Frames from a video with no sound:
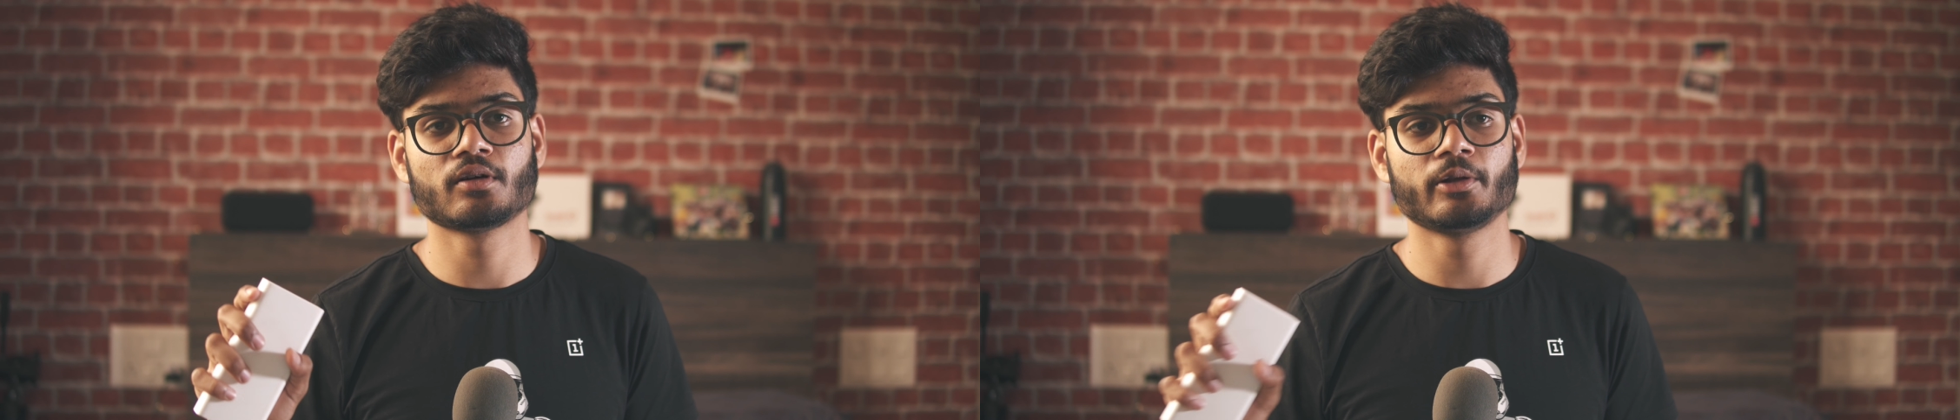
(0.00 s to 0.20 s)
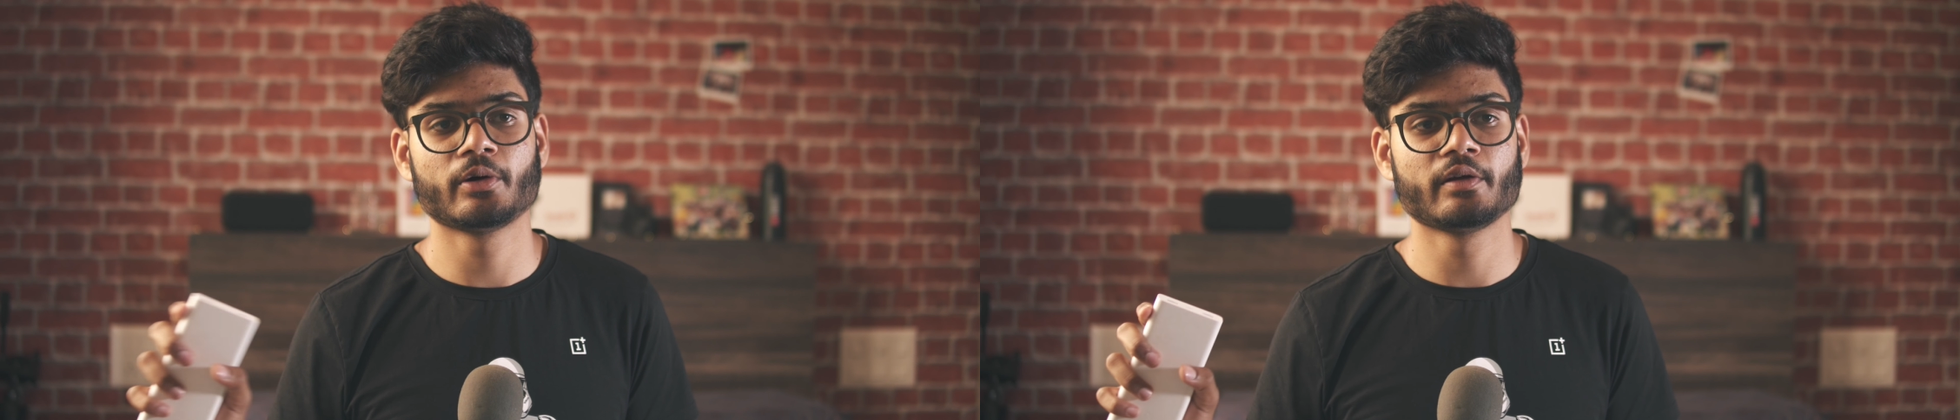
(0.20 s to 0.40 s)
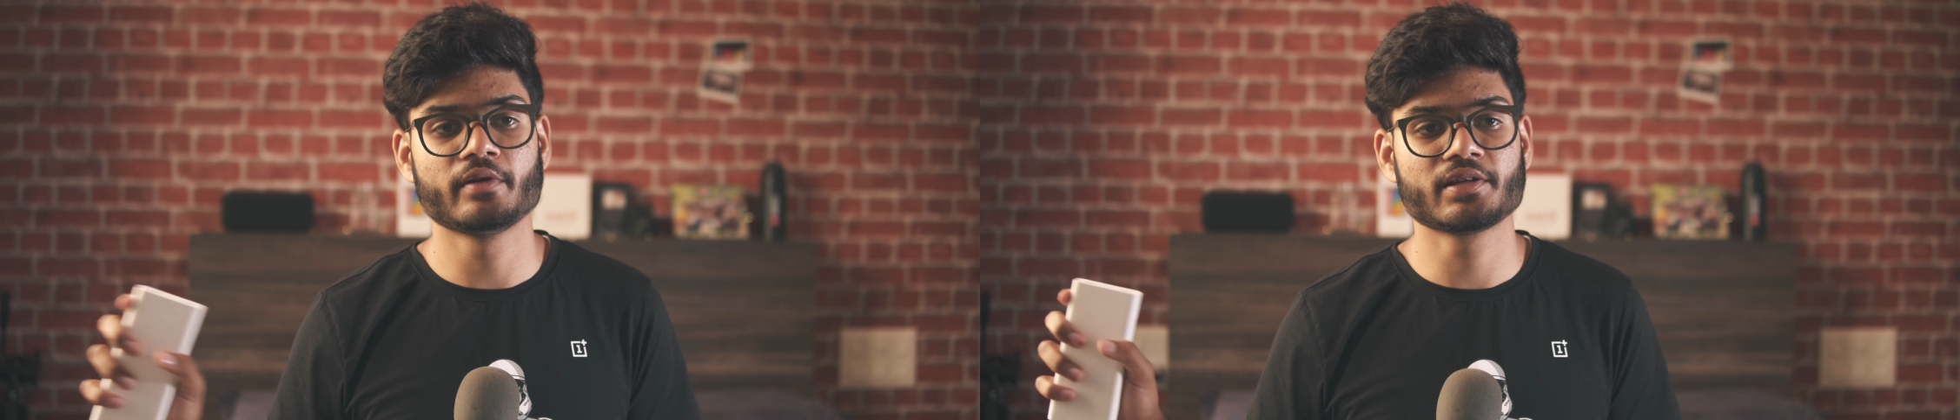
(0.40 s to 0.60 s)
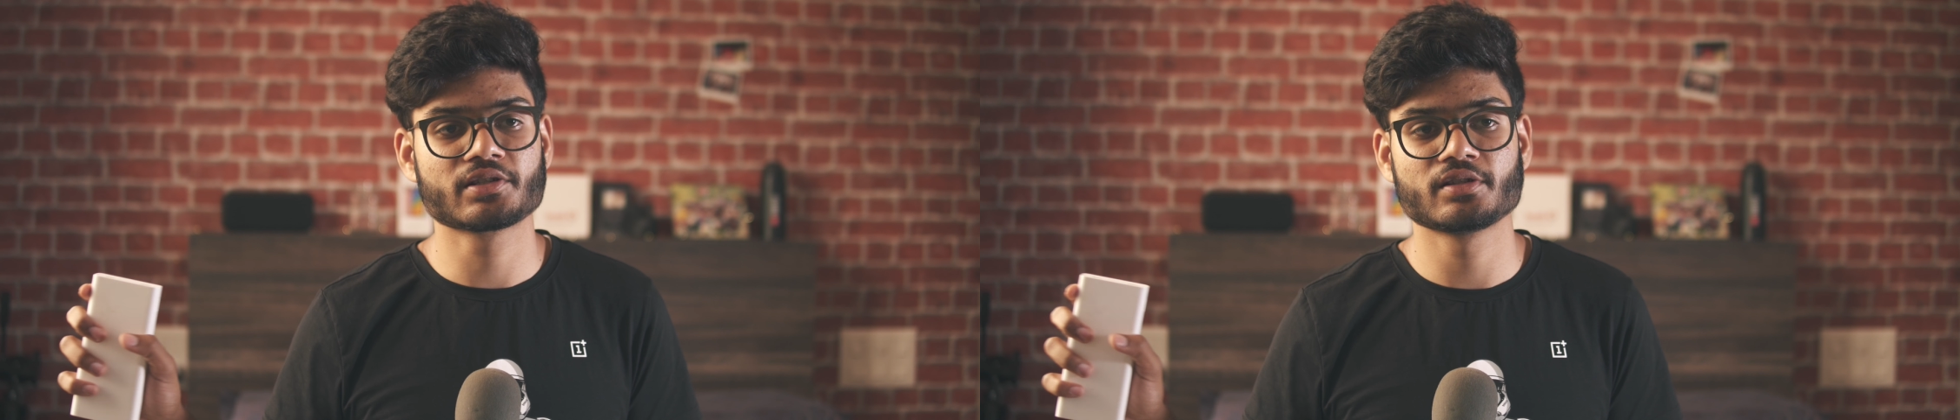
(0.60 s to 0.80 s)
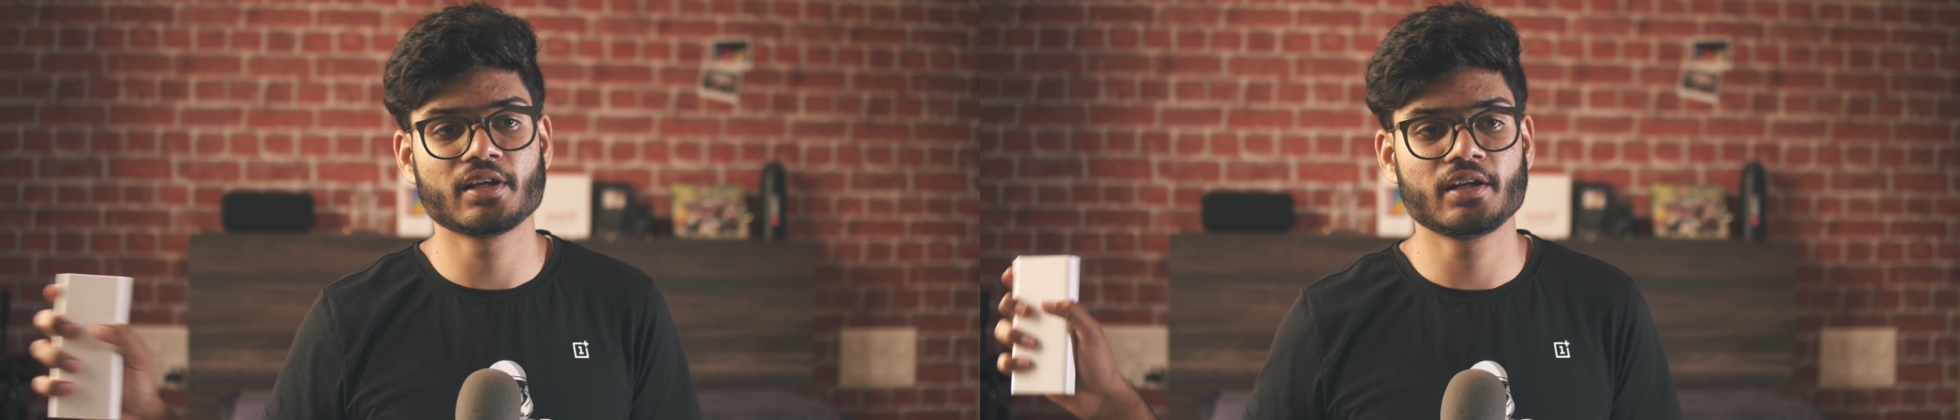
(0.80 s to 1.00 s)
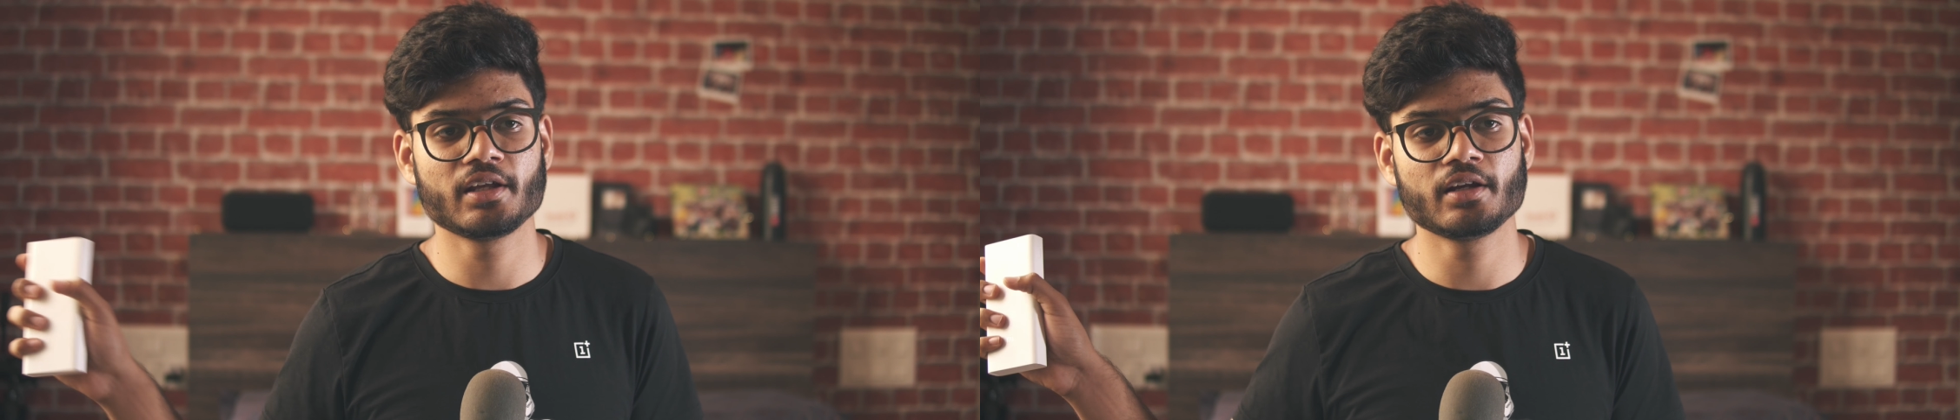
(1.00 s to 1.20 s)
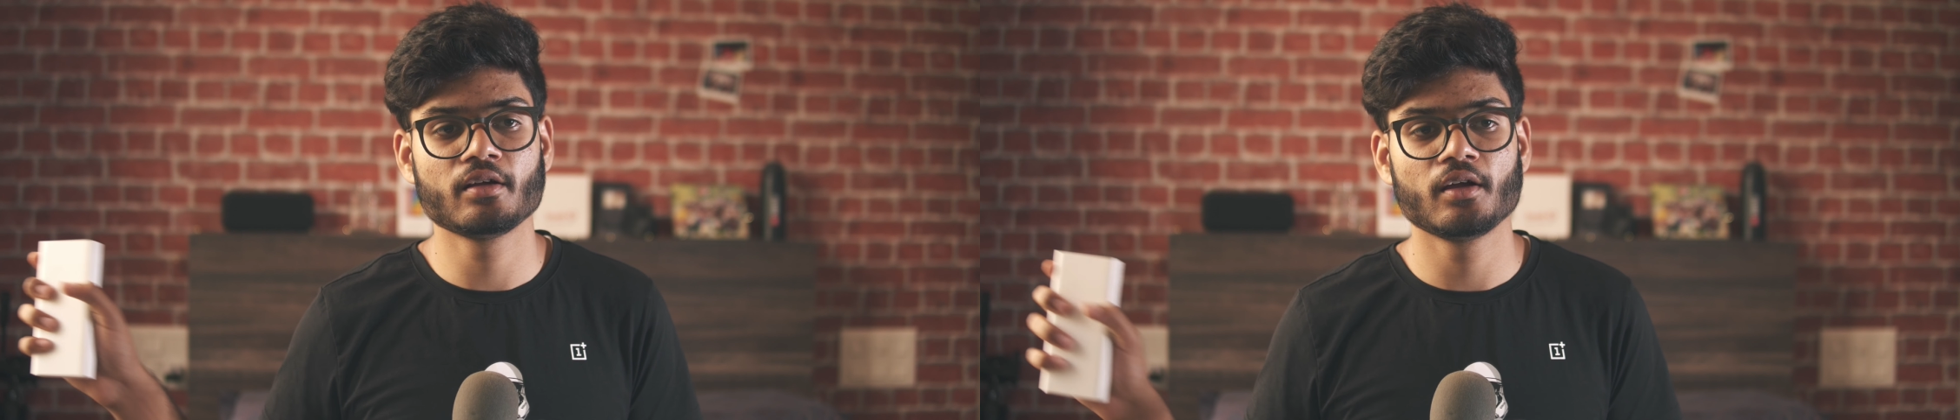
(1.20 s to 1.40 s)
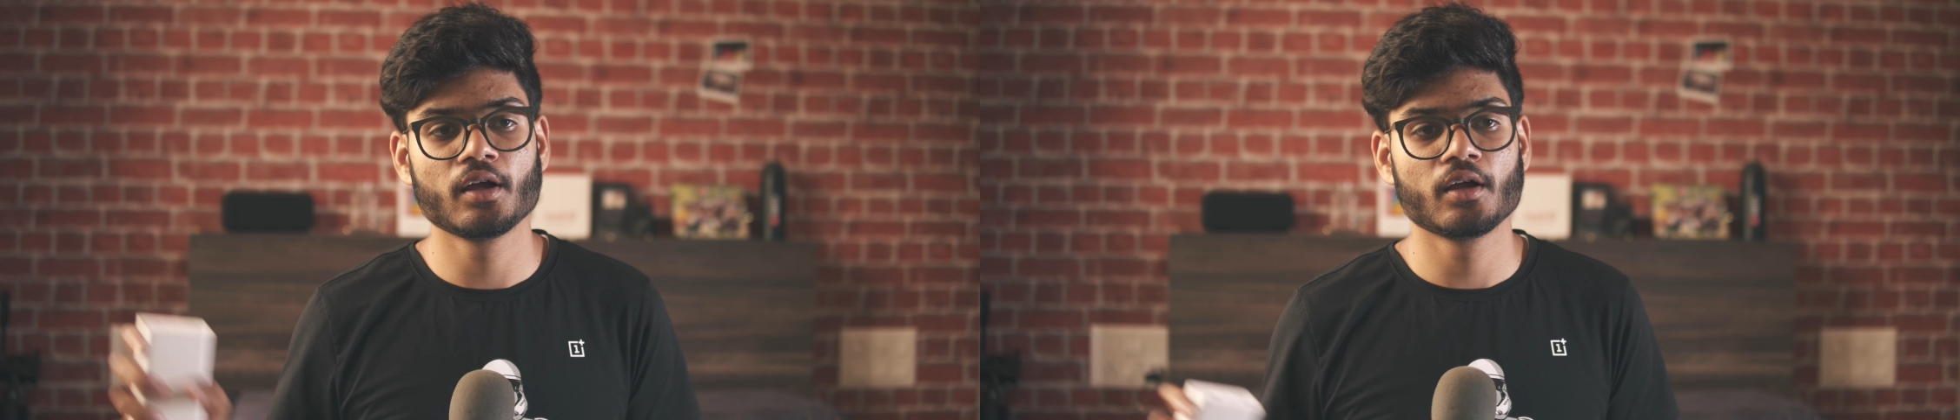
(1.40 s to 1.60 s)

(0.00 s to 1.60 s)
although I wish they did.